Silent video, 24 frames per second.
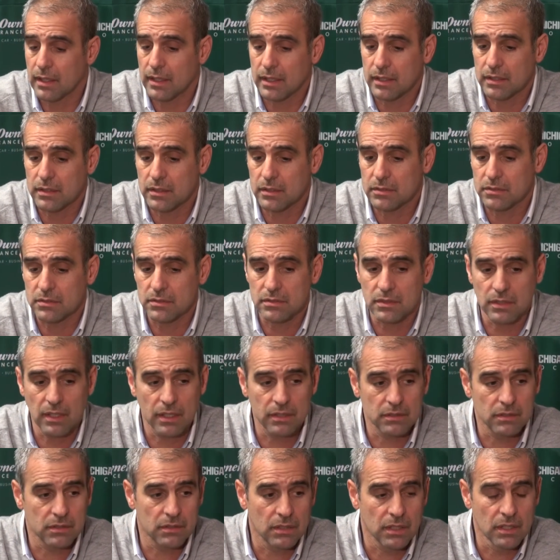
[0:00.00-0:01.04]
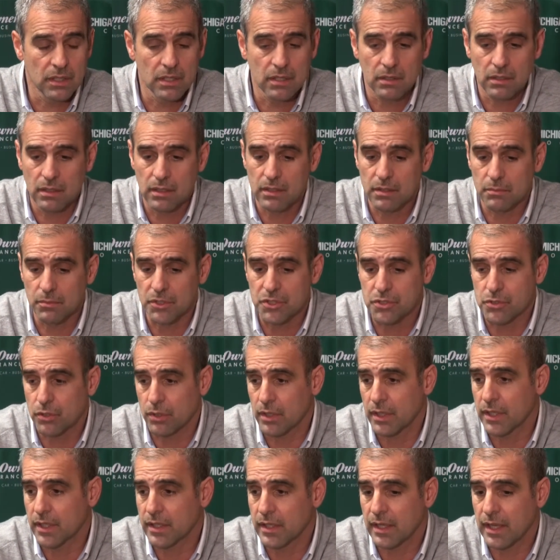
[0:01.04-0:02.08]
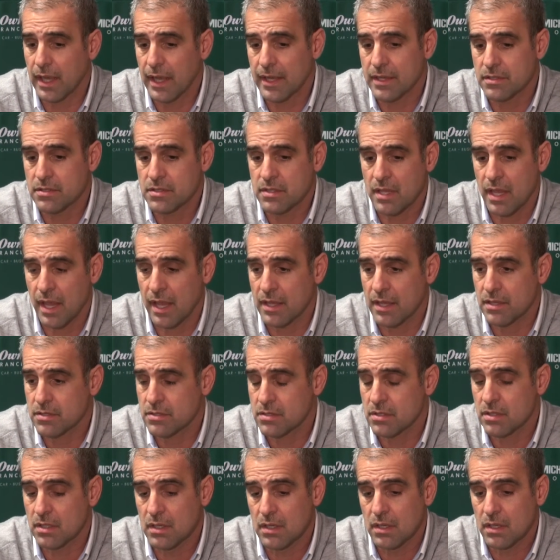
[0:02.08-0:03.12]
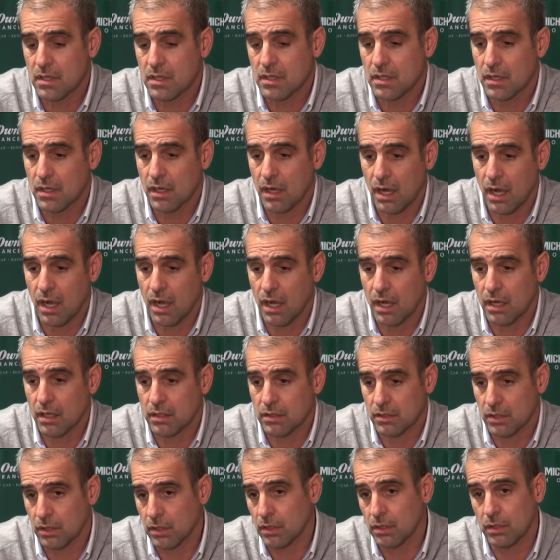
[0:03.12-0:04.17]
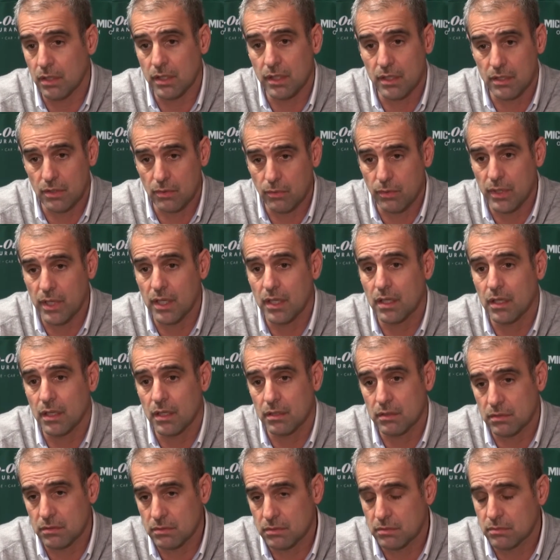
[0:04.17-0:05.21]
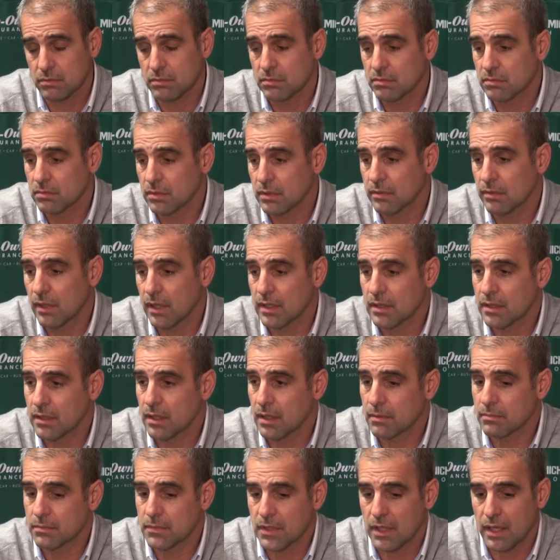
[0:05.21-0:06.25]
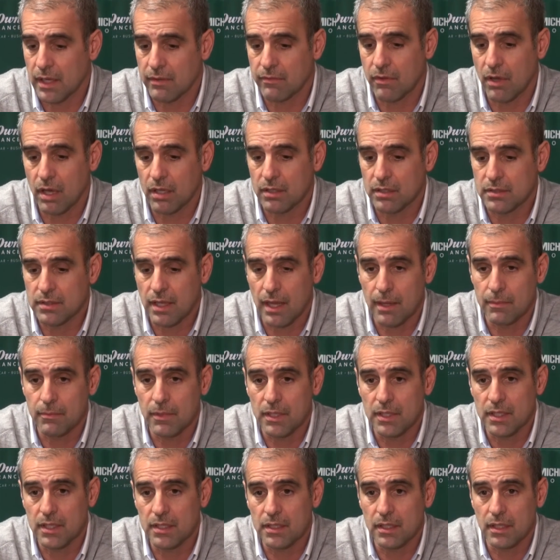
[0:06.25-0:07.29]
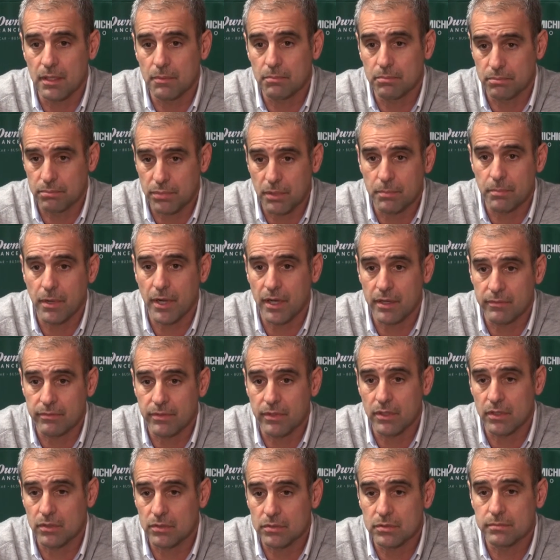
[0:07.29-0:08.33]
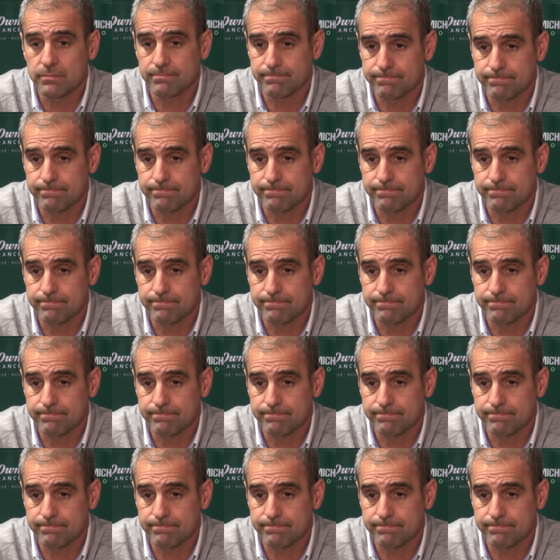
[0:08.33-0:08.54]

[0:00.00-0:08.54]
because uh, uh, the majority of guys' tests are early in the week, and we want them to have all the time they need to get prepared for those.